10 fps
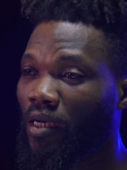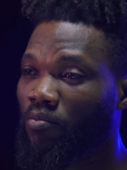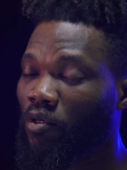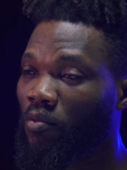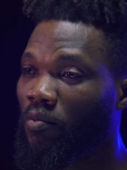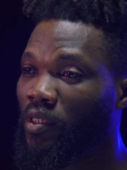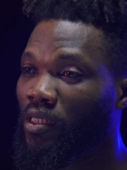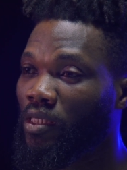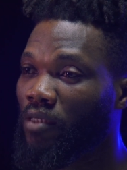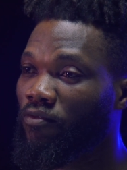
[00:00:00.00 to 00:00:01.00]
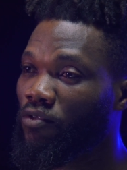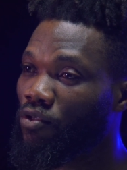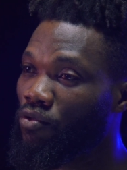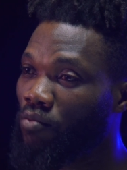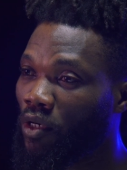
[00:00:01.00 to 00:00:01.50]
I probably give
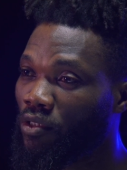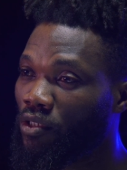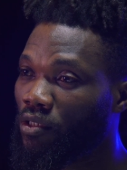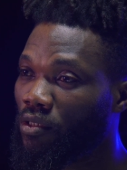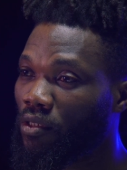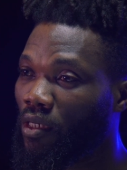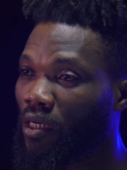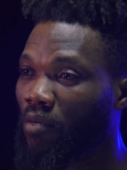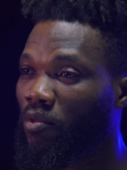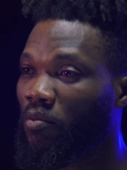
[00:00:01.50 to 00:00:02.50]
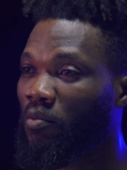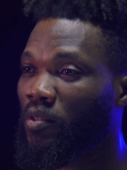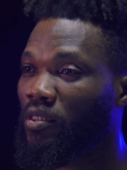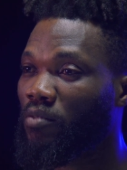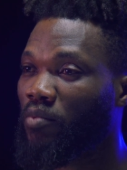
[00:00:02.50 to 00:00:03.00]
too much and I
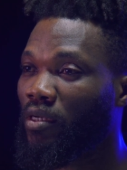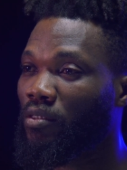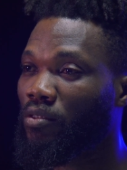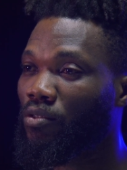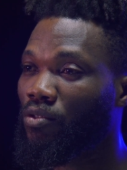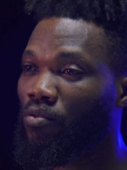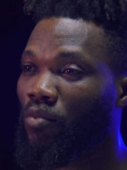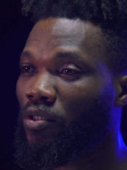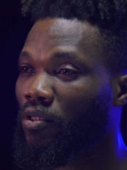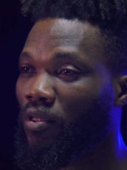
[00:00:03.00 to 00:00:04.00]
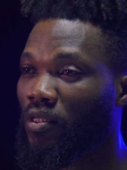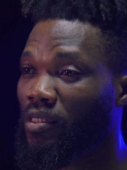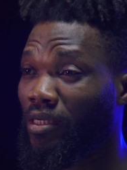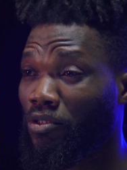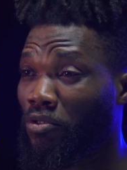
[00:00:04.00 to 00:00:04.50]
probably spend too much on
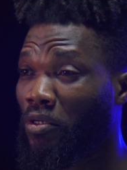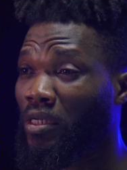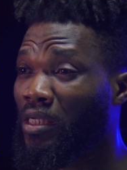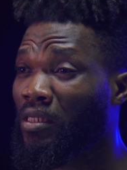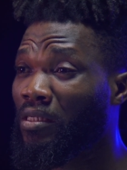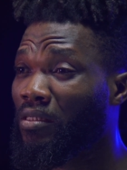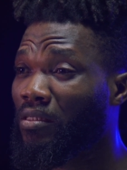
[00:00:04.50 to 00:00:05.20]
things I do not need.